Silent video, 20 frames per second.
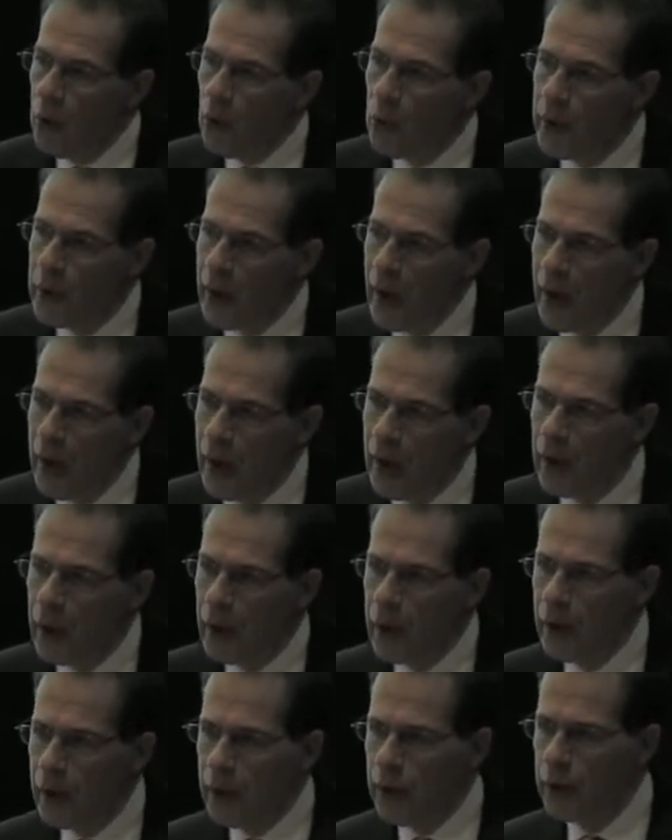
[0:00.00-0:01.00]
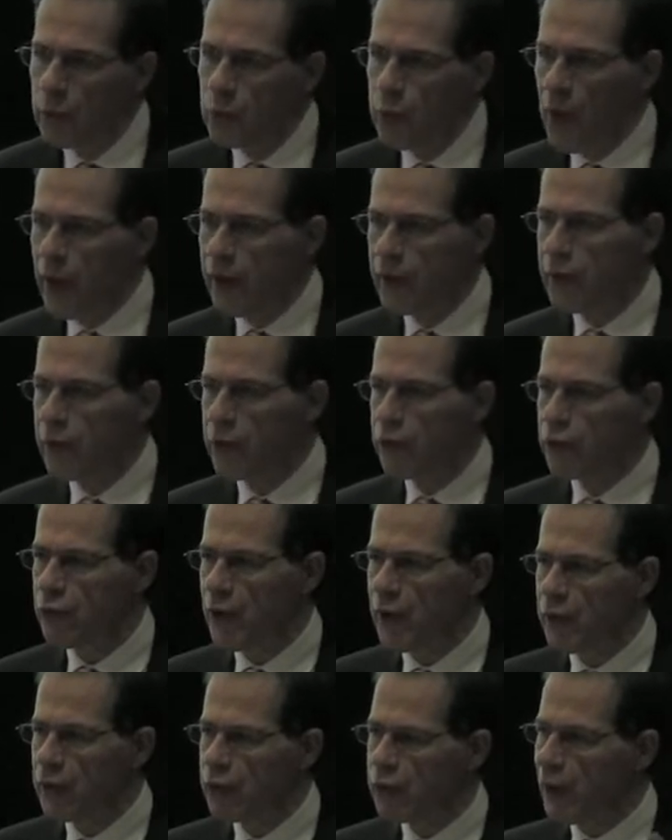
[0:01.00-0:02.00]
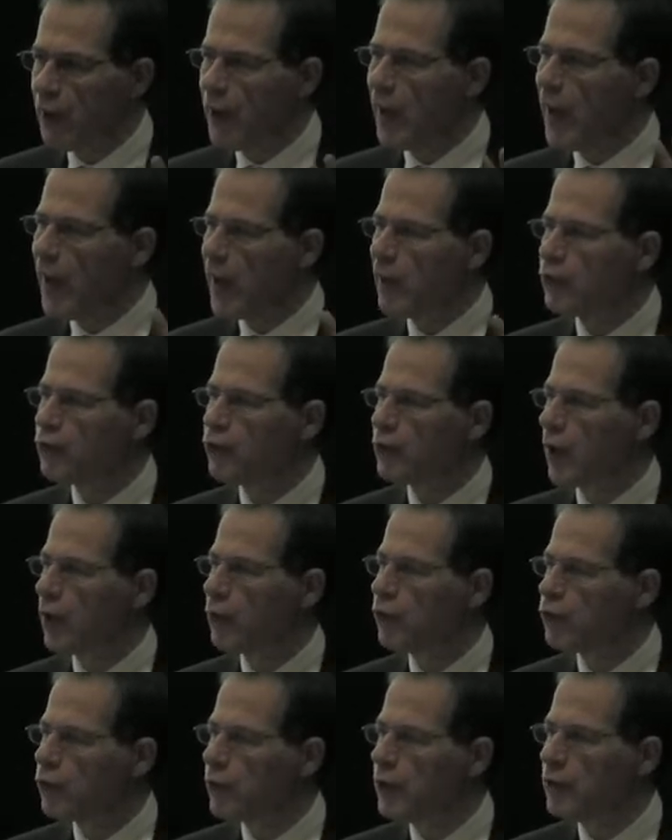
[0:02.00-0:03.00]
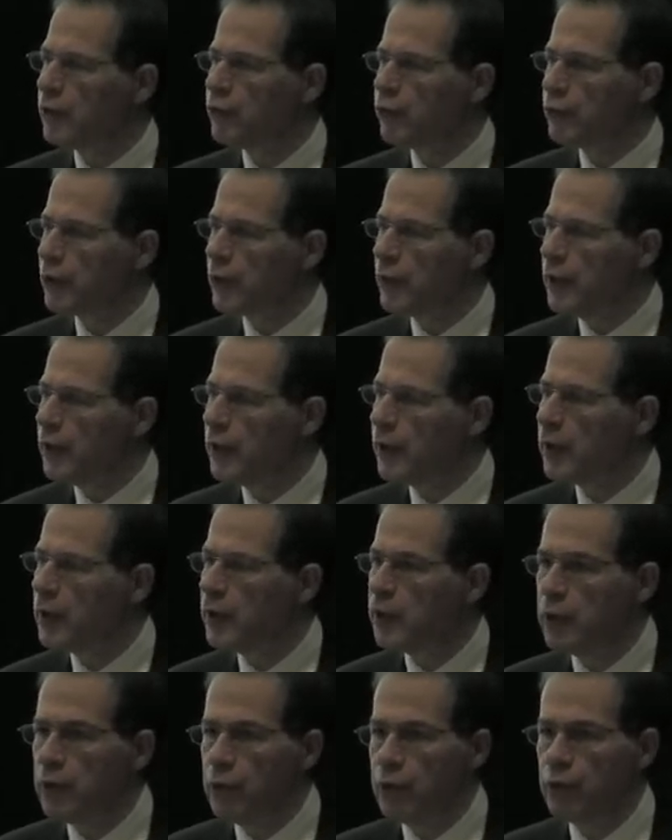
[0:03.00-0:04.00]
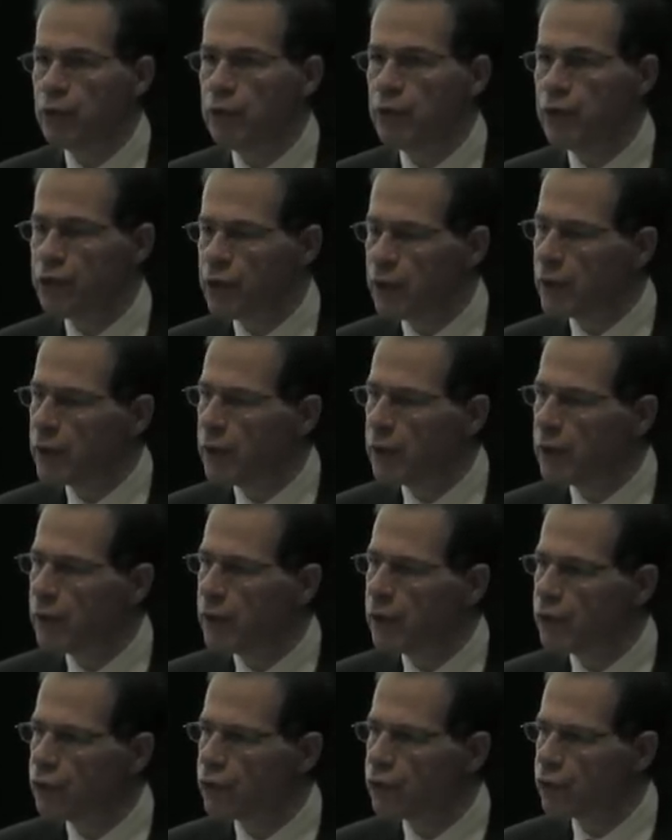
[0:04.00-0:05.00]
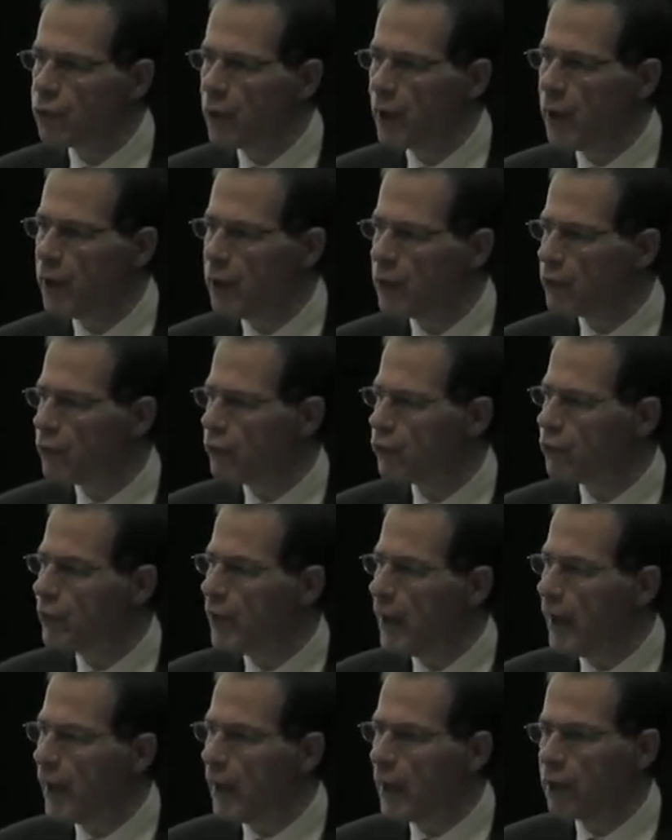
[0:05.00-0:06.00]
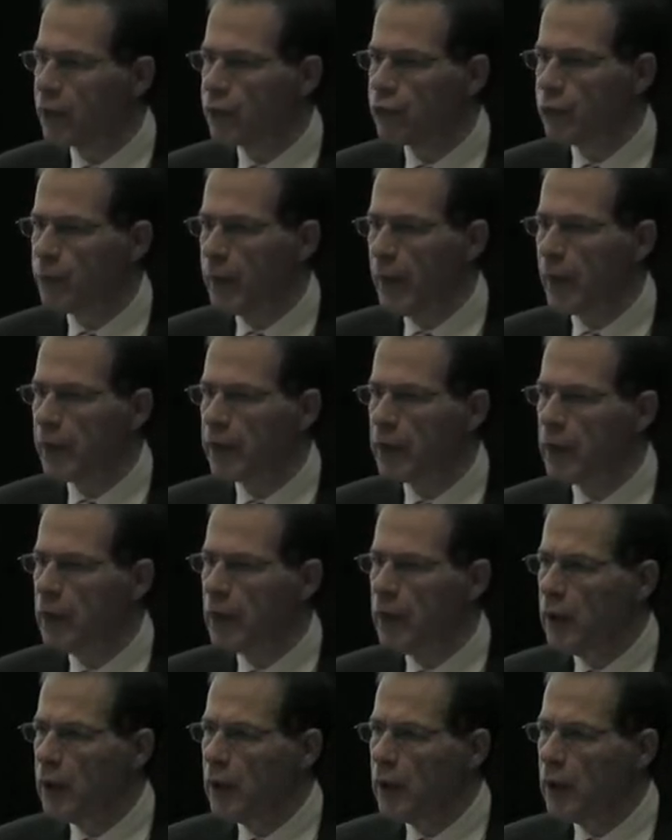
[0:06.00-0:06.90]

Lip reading: we are, at one sense, a large country, and clearly, physically, Australia is large, but